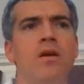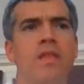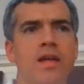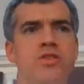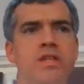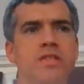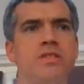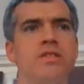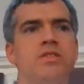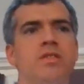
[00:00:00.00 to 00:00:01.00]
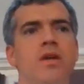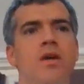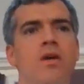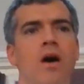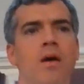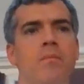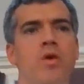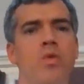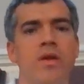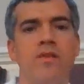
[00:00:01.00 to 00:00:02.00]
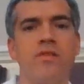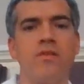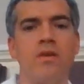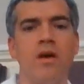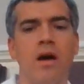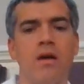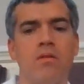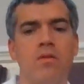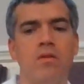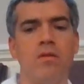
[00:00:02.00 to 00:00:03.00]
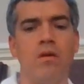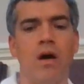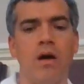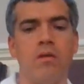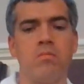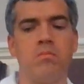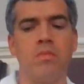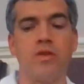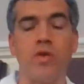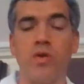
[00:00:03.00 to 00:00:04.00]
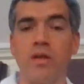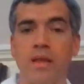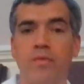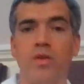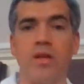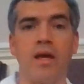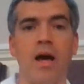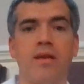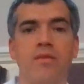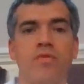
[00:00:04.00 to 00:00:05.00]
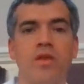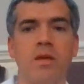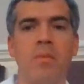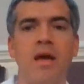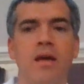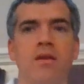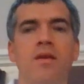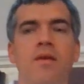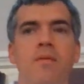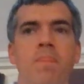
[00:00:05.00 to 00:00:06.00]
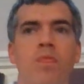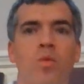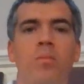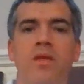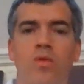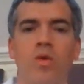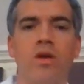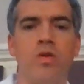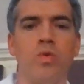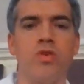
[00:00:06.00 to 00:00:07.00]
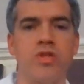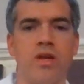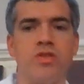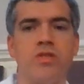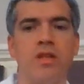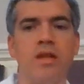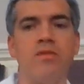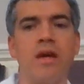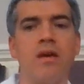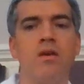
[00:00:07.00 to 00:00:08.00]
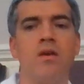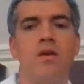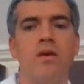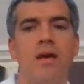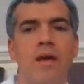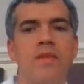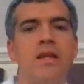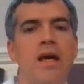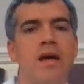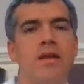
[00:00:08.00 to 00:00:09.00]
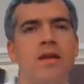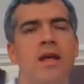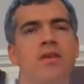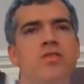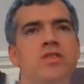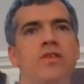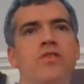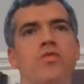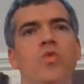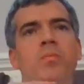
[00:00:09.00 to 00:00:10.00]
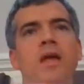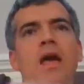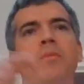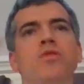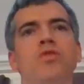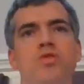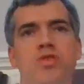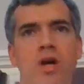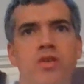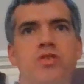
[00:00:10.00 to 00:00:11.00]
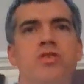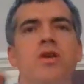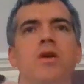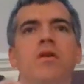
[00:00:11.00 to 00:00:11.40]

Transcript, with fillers: that Jesus, um, who is uh, uh, eternally fully God and fully man, will be the one who will judge the living and the dead. And, and Jesus will be able to judge